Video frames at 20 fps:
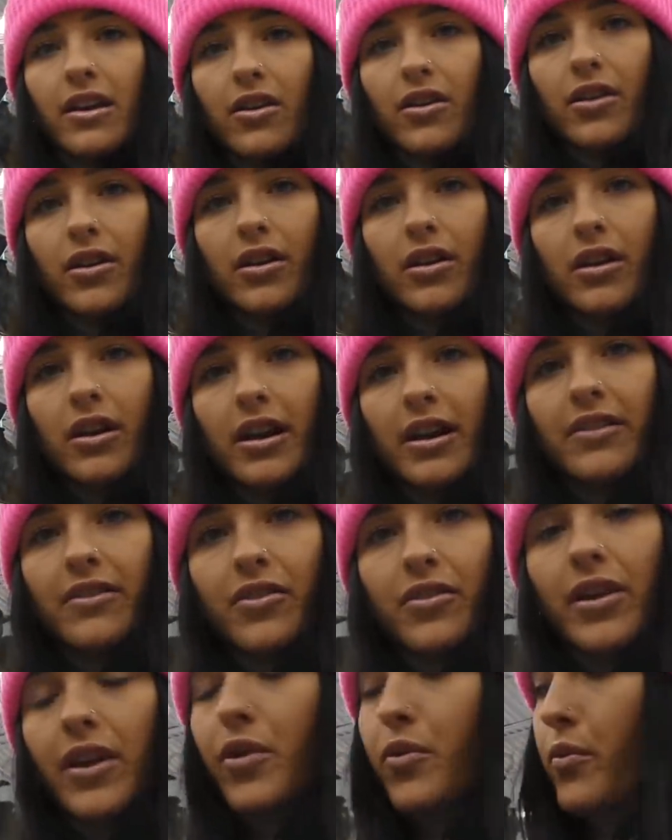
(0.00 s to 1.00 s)
er, and
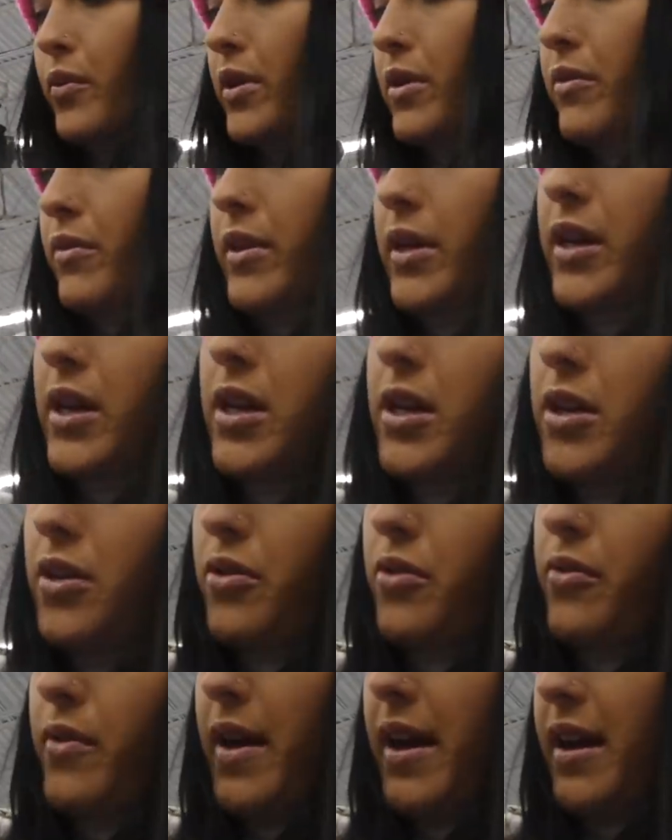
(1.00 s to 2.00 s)
they're like really, really
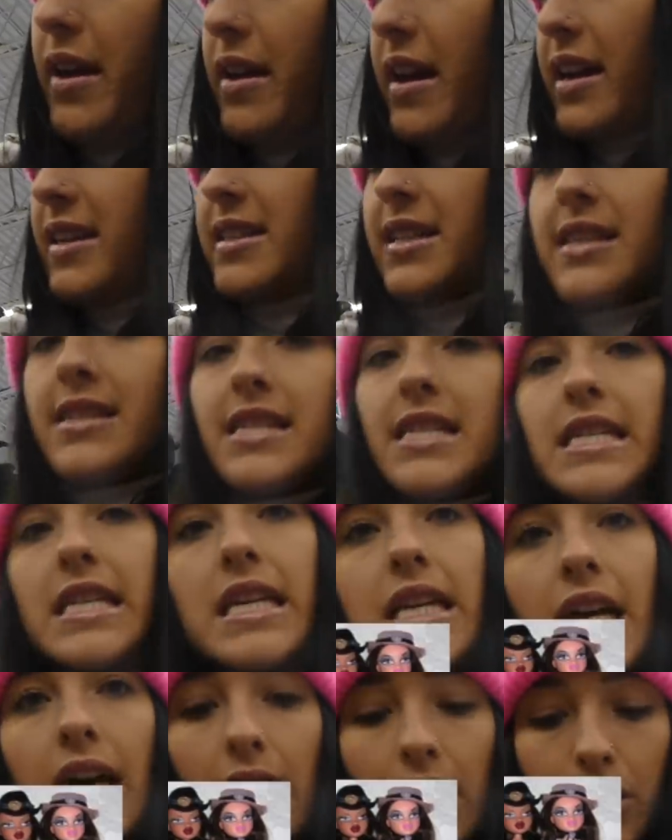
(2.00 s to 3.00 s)
cute. And I did
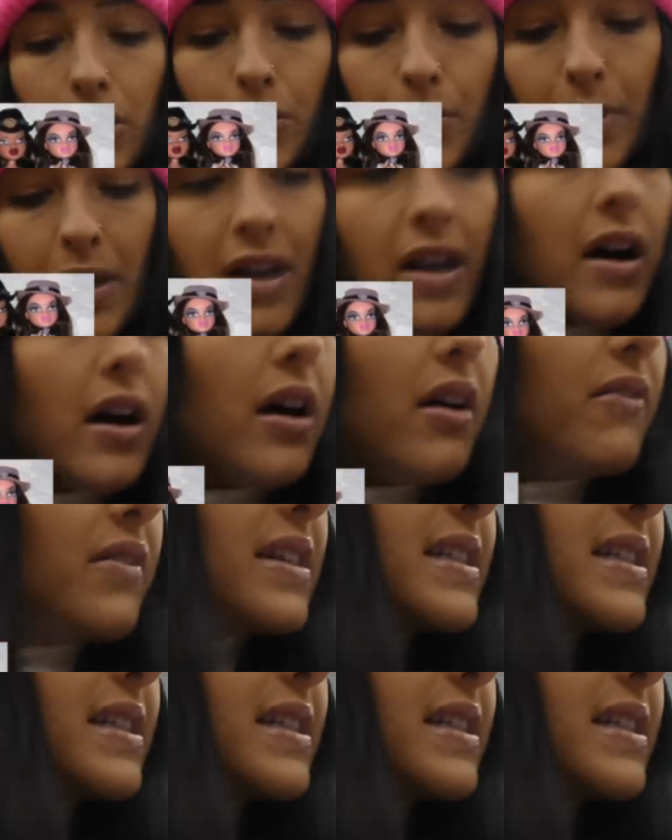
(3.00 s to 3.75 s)
see a little bit of